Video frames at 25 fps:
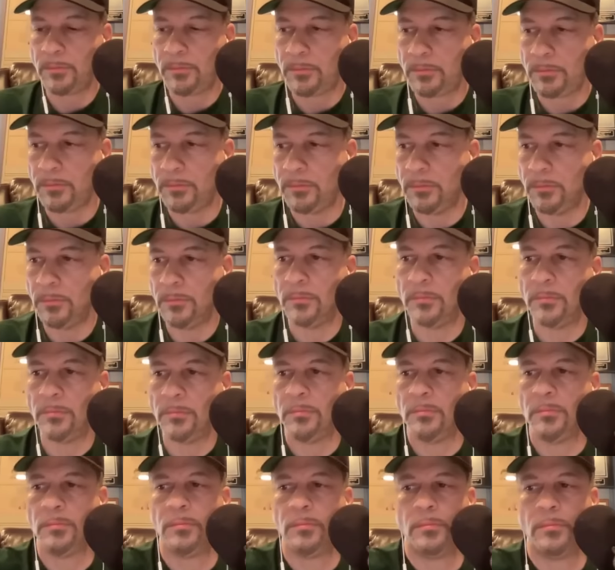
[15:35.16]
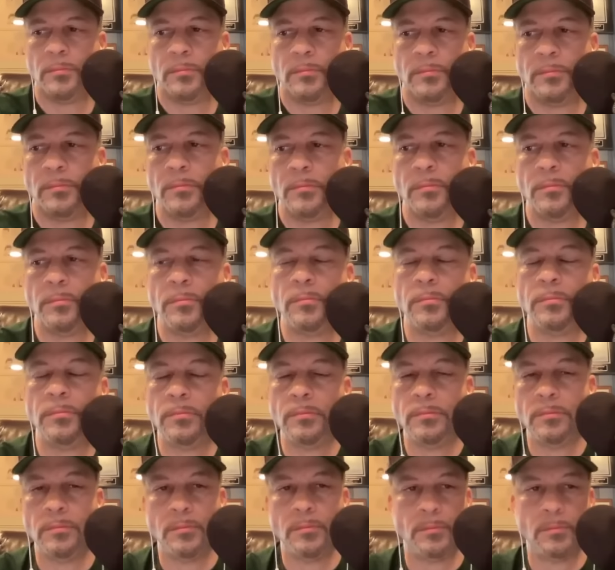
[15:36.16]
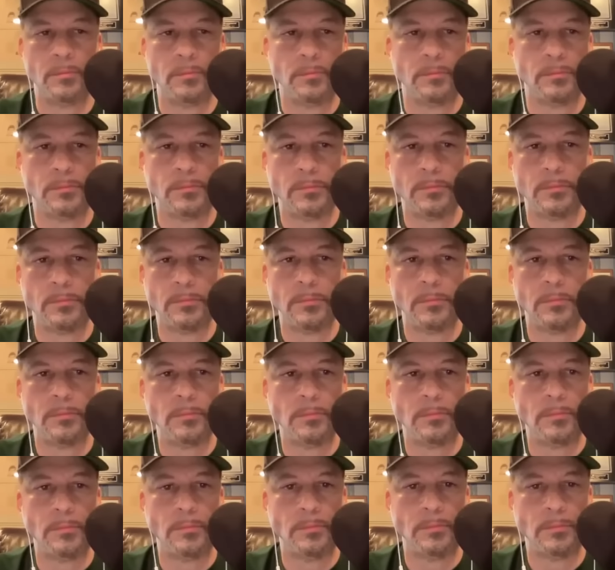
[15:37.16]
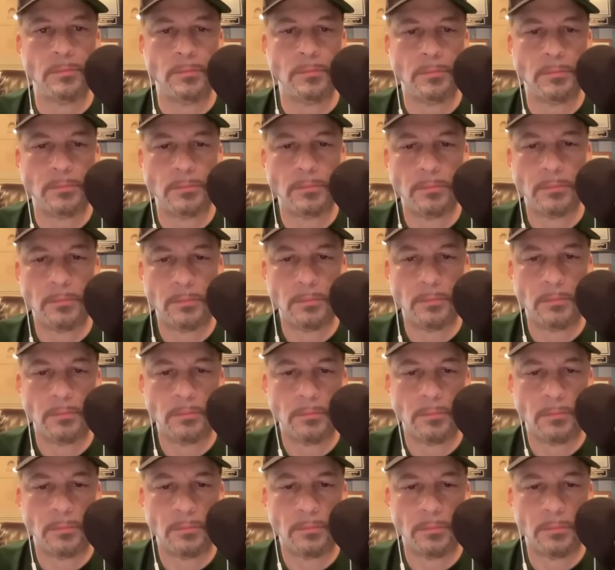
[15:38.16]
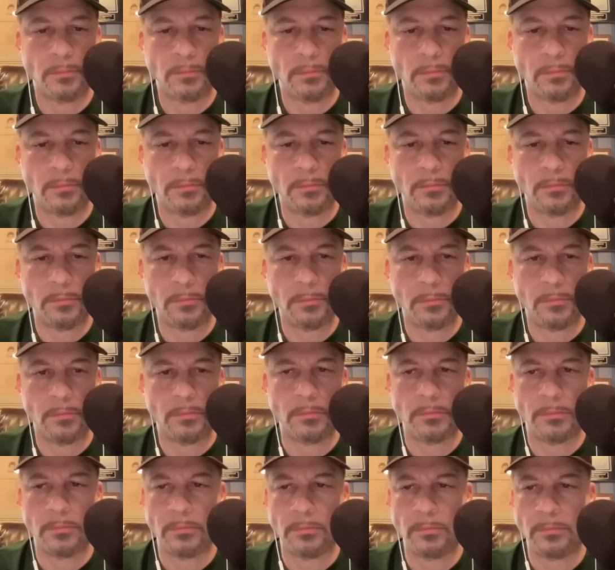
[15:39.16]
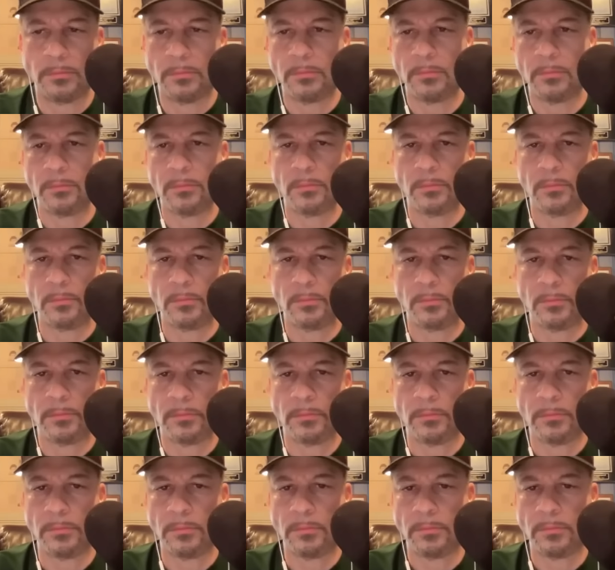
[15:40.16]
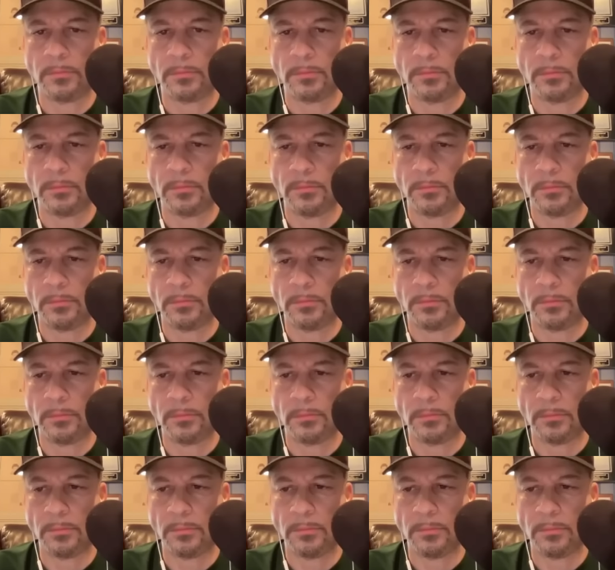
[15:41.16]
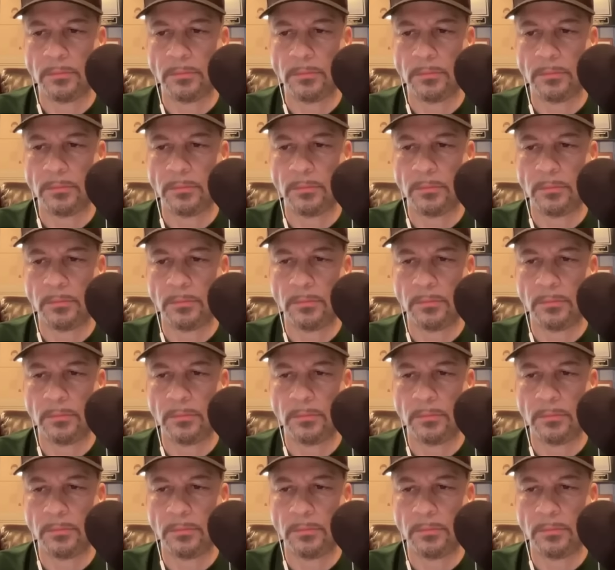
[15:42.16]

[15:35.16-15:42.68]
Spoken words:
(silent)